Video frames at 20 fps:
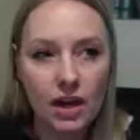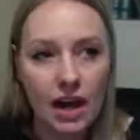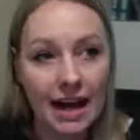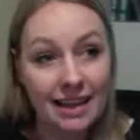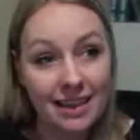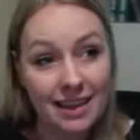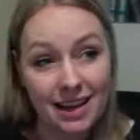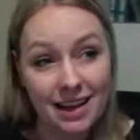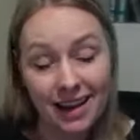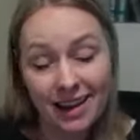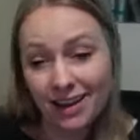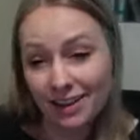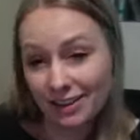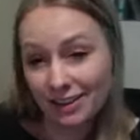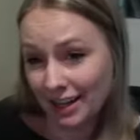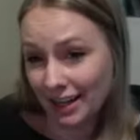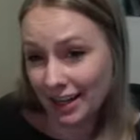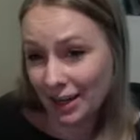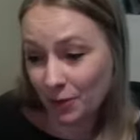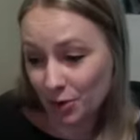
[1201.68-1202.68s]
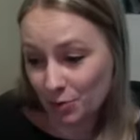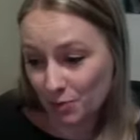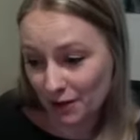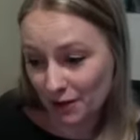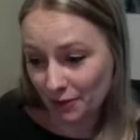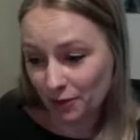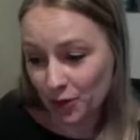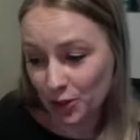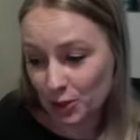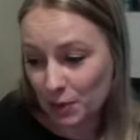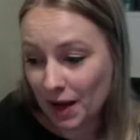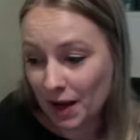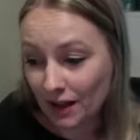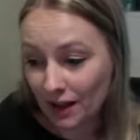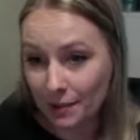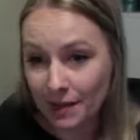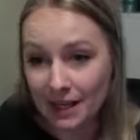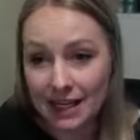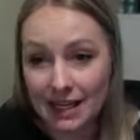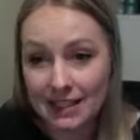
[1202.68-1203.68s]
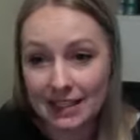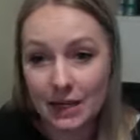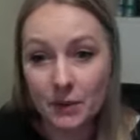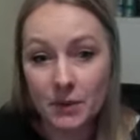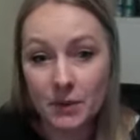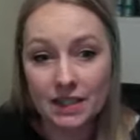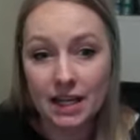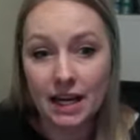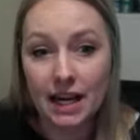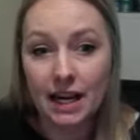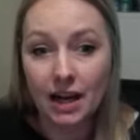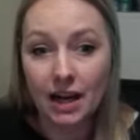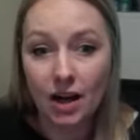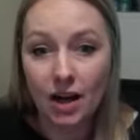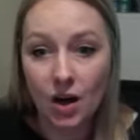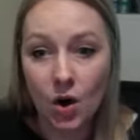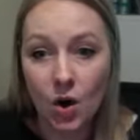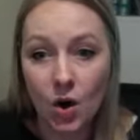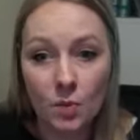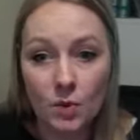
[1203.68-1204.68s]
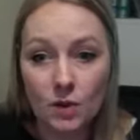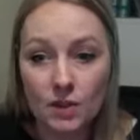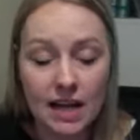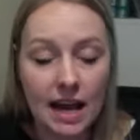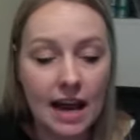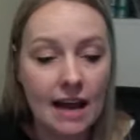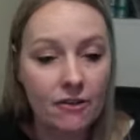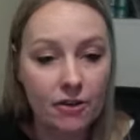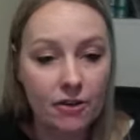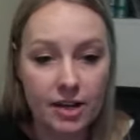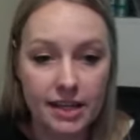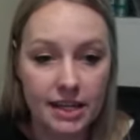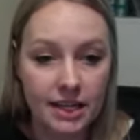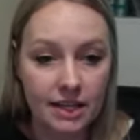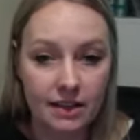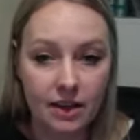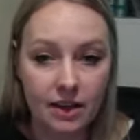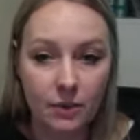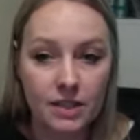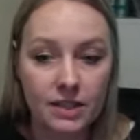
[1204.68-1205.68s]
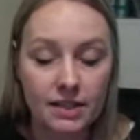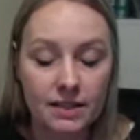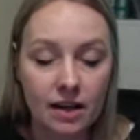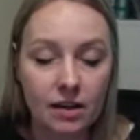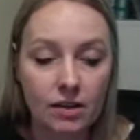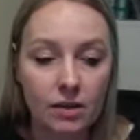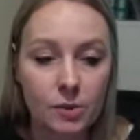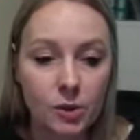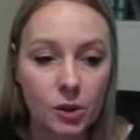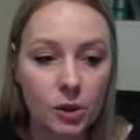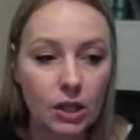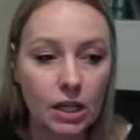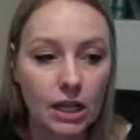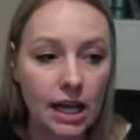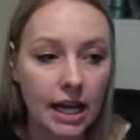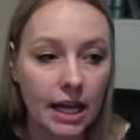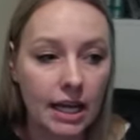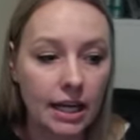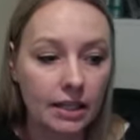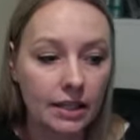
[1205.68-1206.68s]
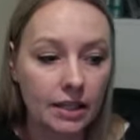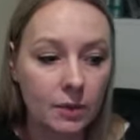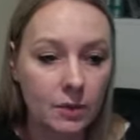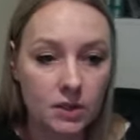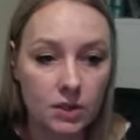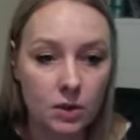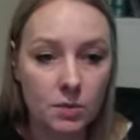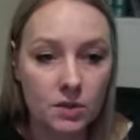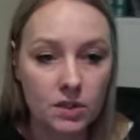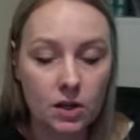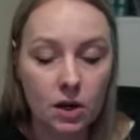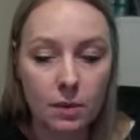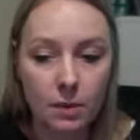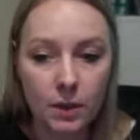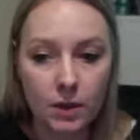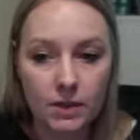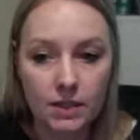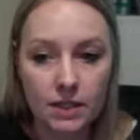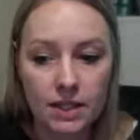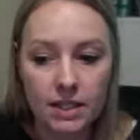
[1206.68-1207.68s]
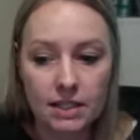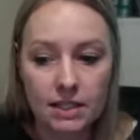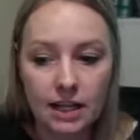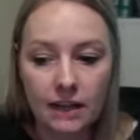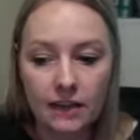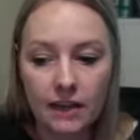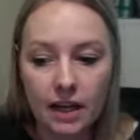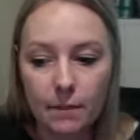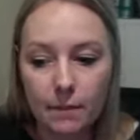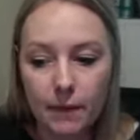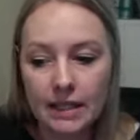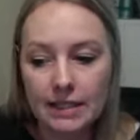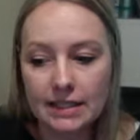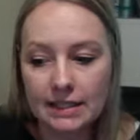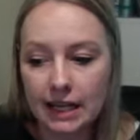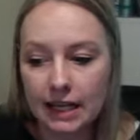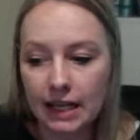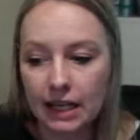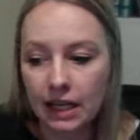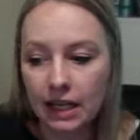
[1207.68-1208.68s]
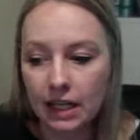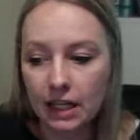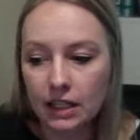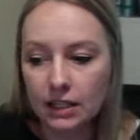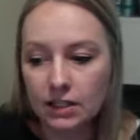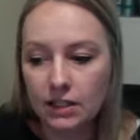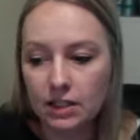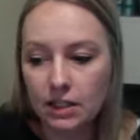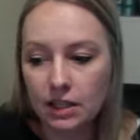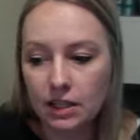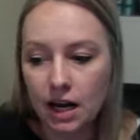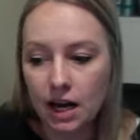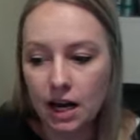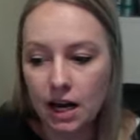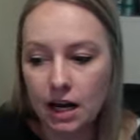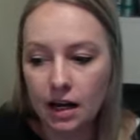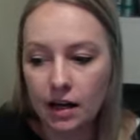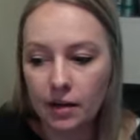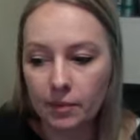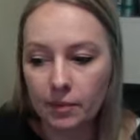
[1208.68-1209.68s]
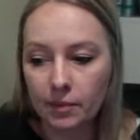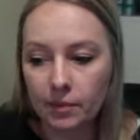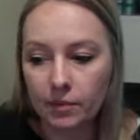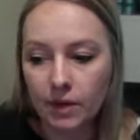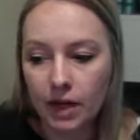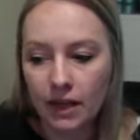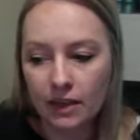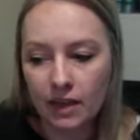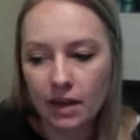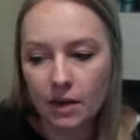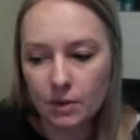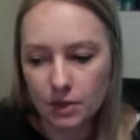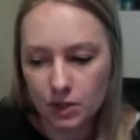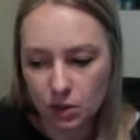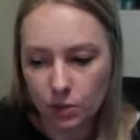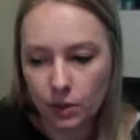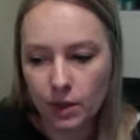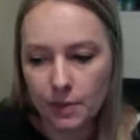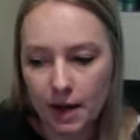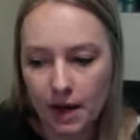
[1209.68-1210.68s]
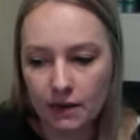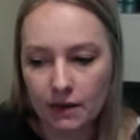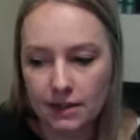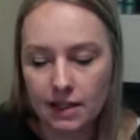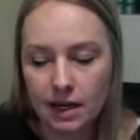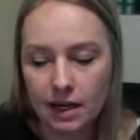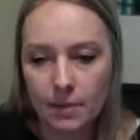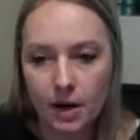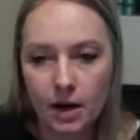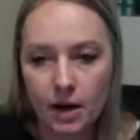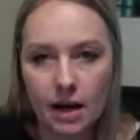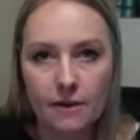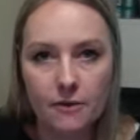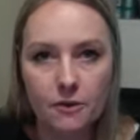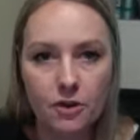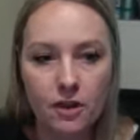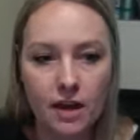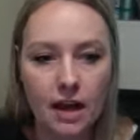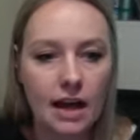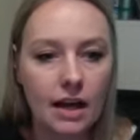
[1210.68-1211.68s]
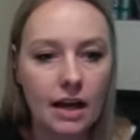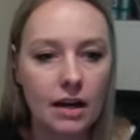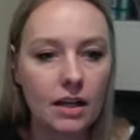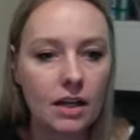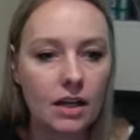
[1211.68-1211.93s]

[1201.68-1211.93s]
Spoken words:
I think I got lucky with my first pallet because it was like almost everything in there was sellable, and it was almost all purses. And then my second, I think it was 3 pallets that I bought after that.